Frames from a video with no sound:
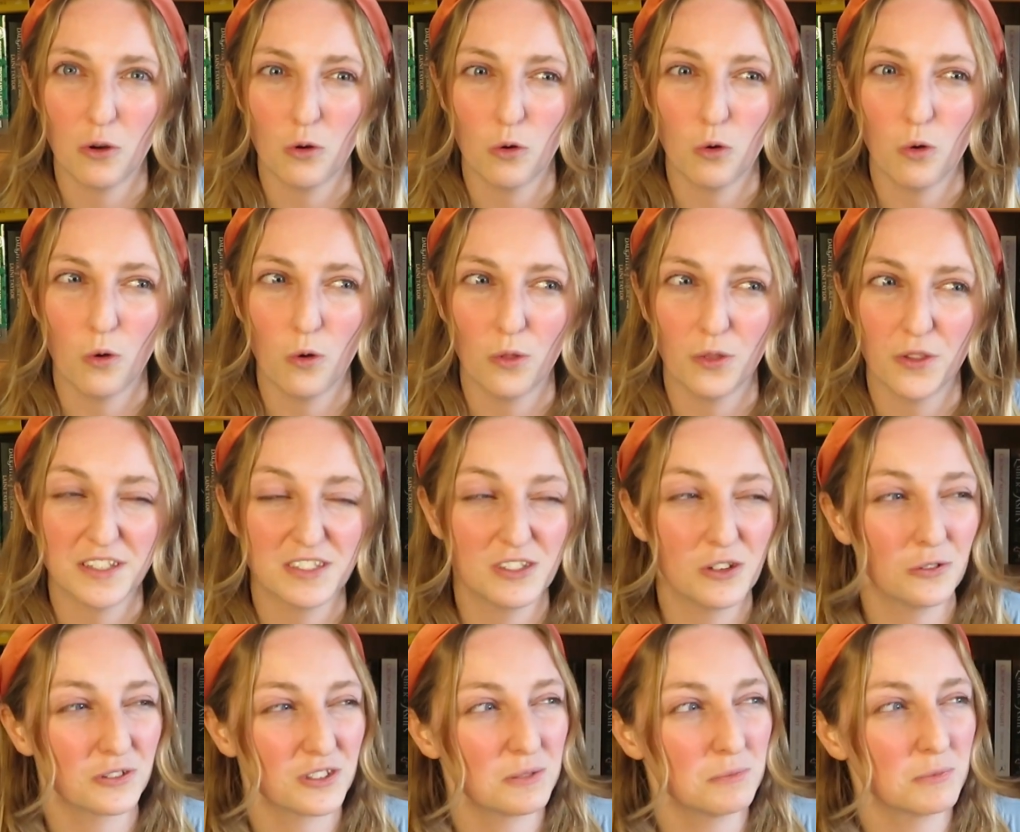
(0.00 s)
or there's
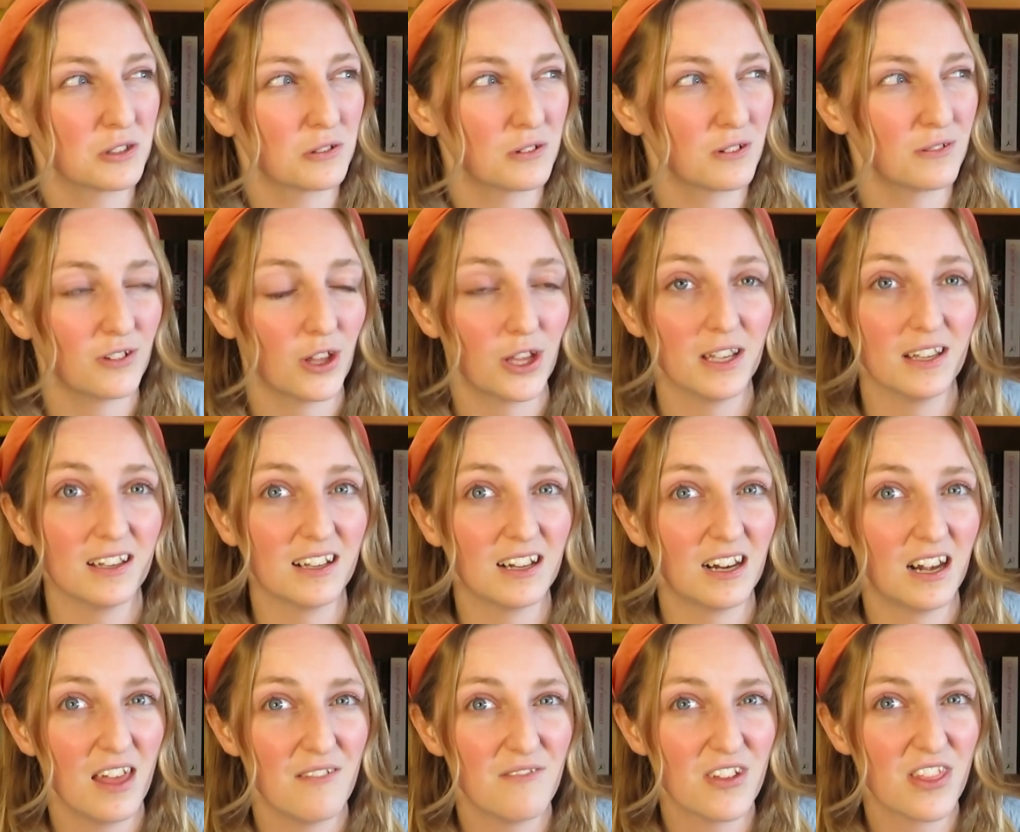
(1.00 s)
not some sort of like
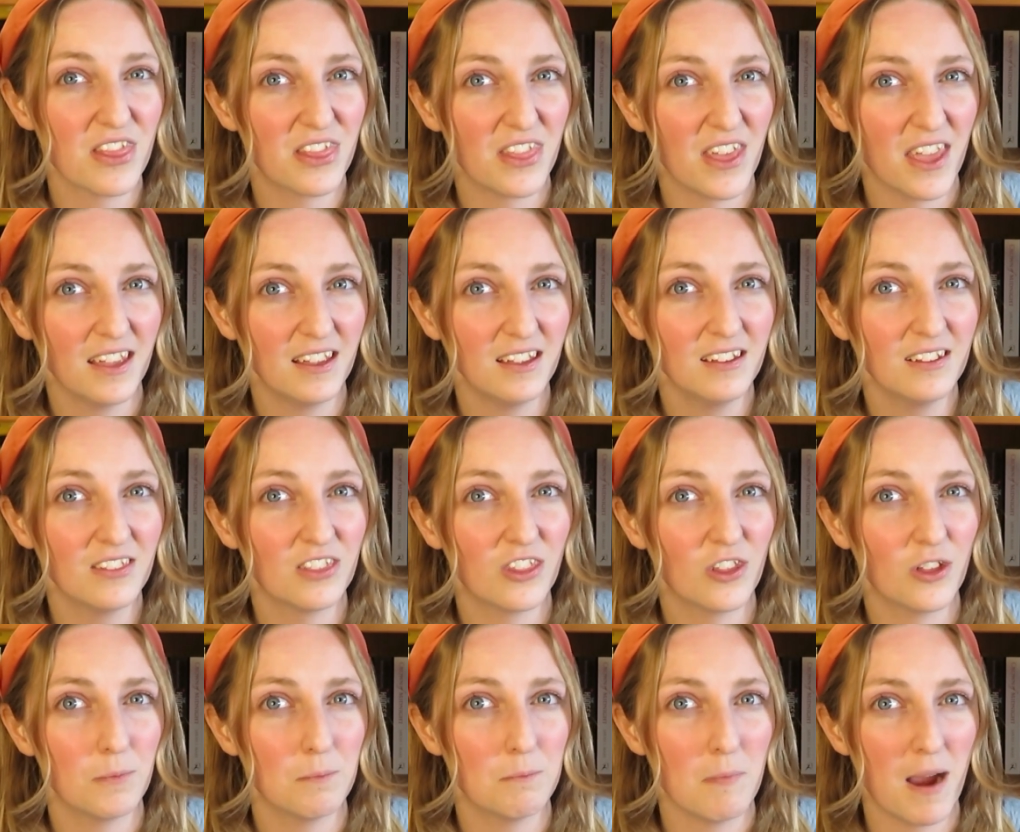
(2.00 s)
clever thing
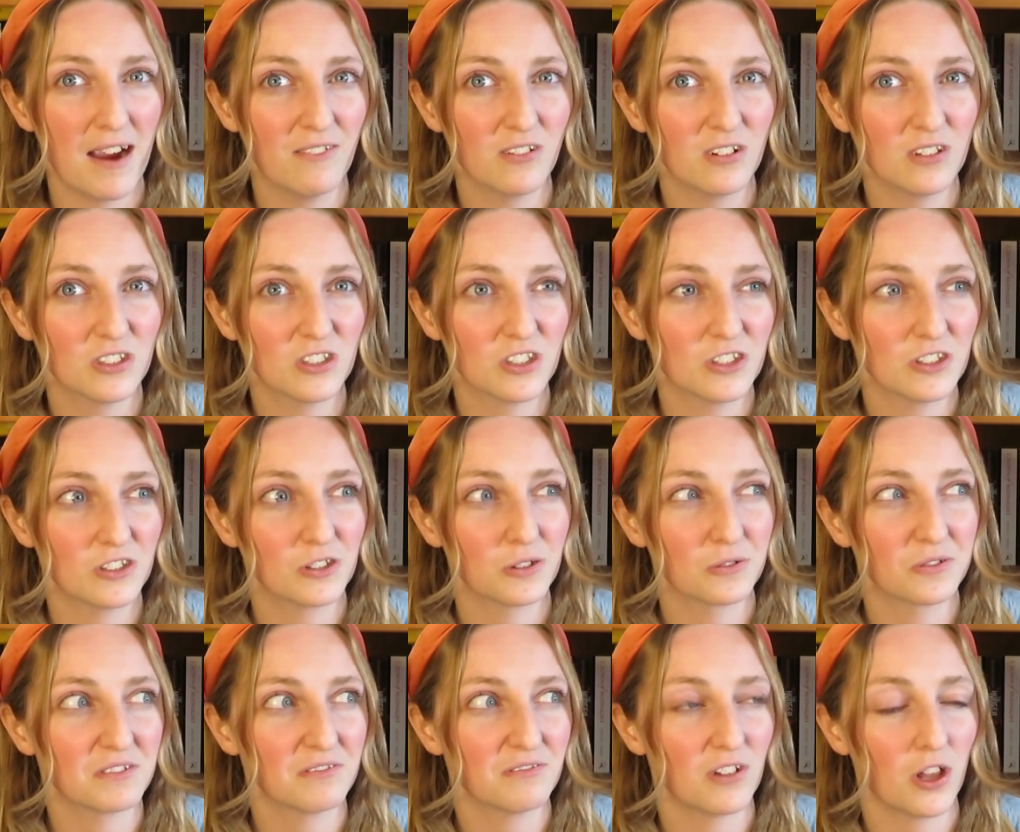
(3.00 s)
that Mara's
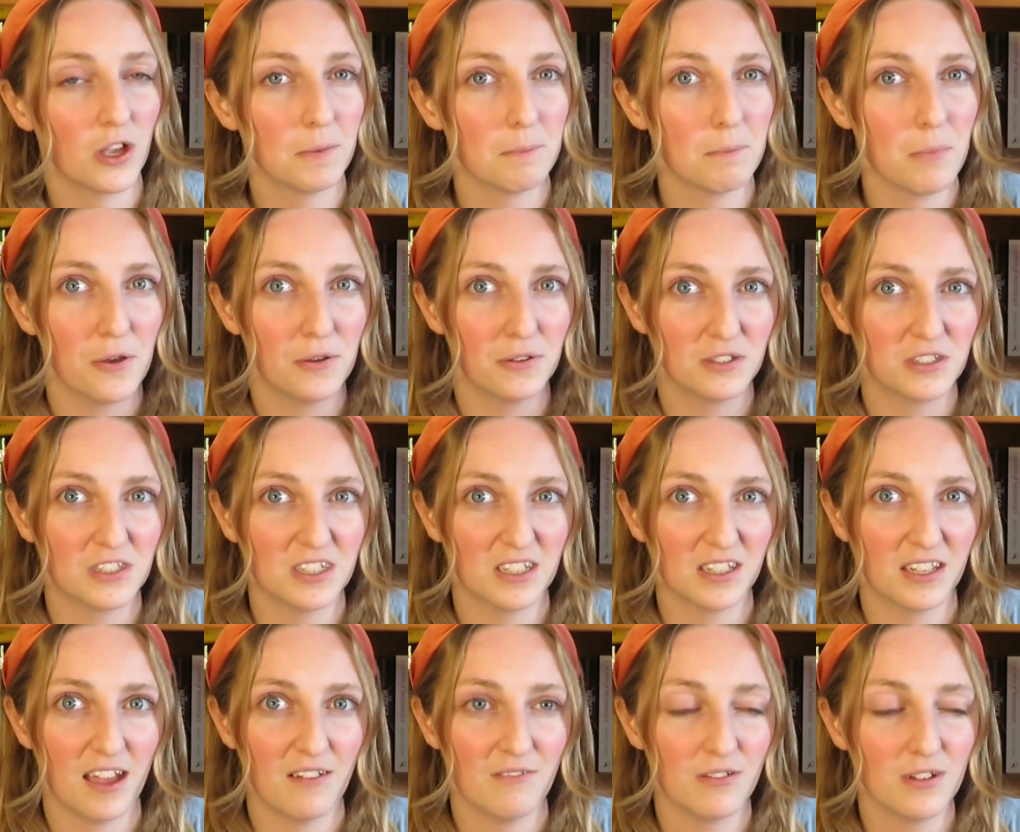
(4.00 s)
sort of like put
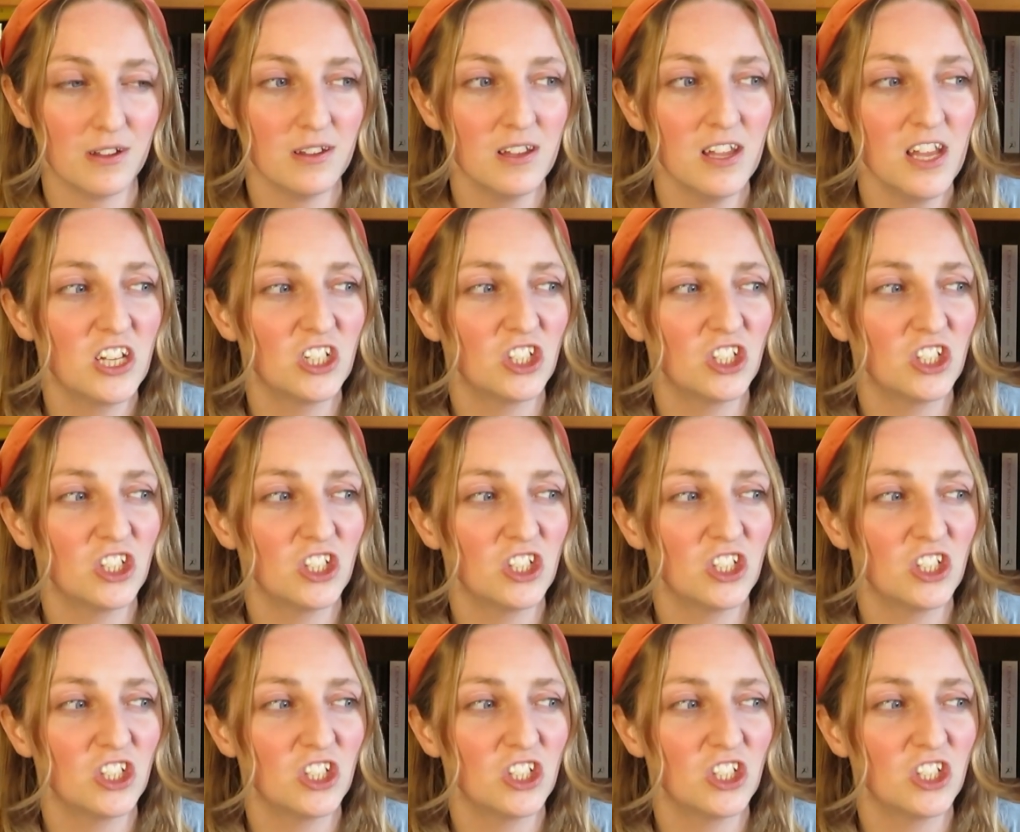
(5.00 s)
together.